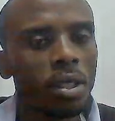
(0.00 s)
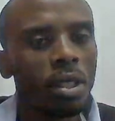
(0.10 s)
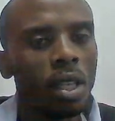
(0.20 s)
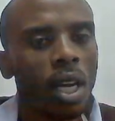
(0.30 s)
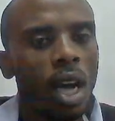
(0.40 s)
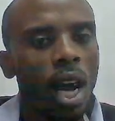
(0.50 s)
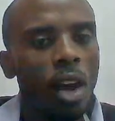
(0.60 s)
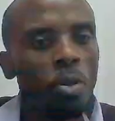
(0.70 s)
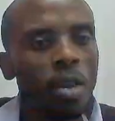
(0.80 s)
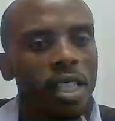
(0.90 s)
I hope that
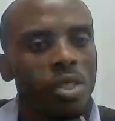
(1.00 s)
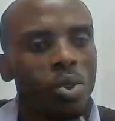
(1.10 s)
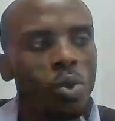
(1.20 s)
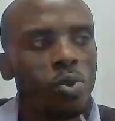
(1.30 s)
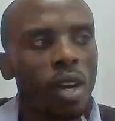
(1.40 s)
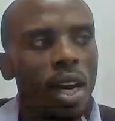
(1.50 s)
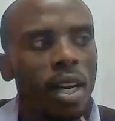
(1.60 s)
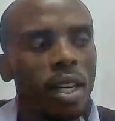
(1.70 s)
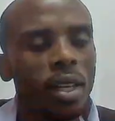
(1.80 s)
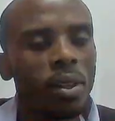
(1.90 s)
so far
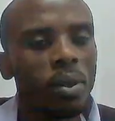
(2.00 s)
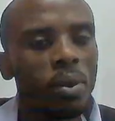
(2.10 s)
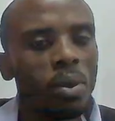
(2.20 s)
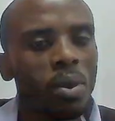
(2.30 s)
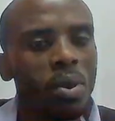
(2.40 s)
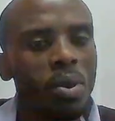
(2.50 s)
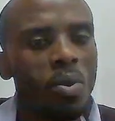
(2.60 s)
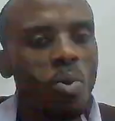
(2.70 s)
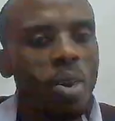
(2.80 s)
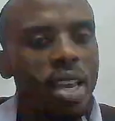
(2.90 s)

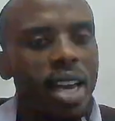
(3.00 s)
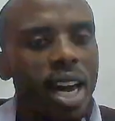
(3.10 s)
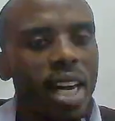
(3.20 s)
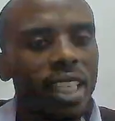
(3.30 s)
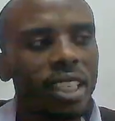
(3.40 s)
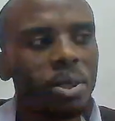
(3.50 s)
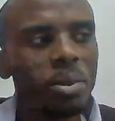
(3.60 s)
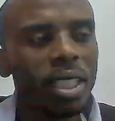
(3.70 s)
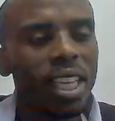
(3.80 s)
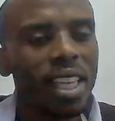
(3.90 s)
we are
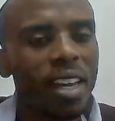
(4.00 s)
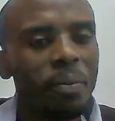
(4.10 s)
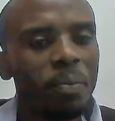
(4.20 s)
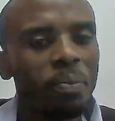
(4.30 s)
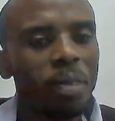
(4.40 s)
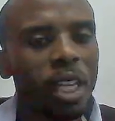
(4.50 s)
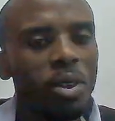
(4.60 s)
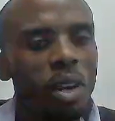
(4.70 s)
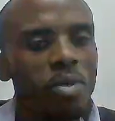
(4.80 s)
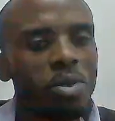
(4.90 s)
together. I know I've
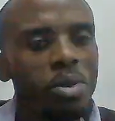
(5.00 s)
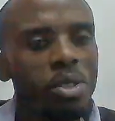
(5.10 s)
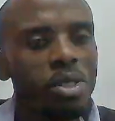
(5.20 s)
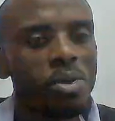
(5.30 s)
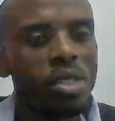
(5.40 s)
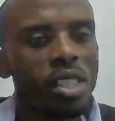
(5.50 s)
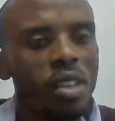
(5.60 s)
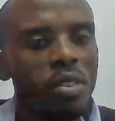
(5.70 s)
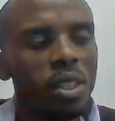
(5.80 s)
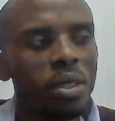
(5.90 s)
shown you
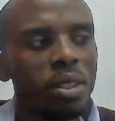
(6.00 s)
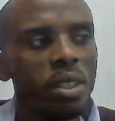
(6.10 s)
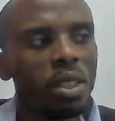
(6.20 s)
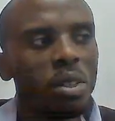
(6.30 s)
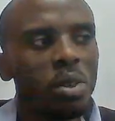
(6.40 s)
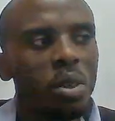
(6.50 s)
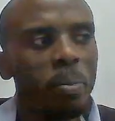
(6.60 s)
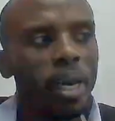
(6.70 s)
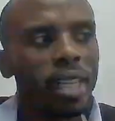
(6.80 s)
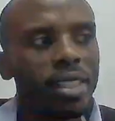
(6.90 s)
several
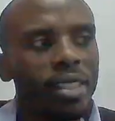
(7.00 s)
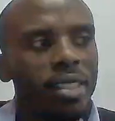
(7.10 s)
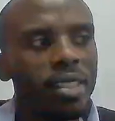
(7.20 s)
commands.